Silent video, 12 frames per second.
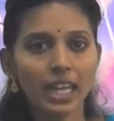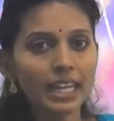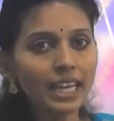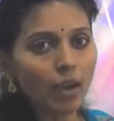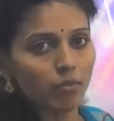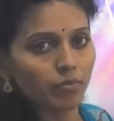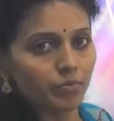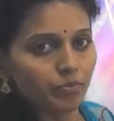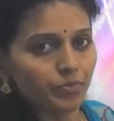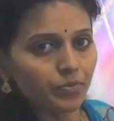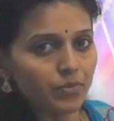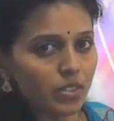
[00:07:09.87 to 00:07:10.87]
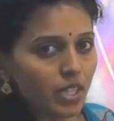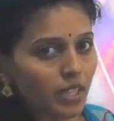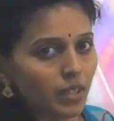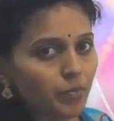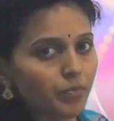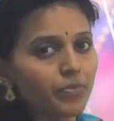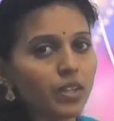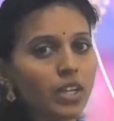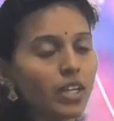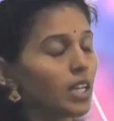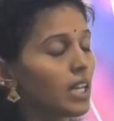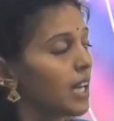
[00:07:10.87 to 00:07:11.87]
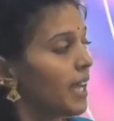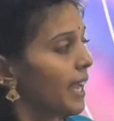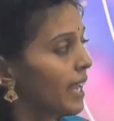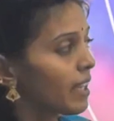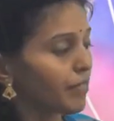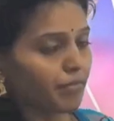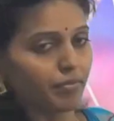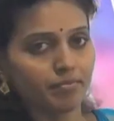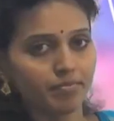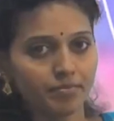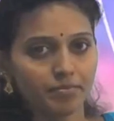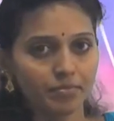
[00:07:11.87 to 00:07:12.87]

Now, see, if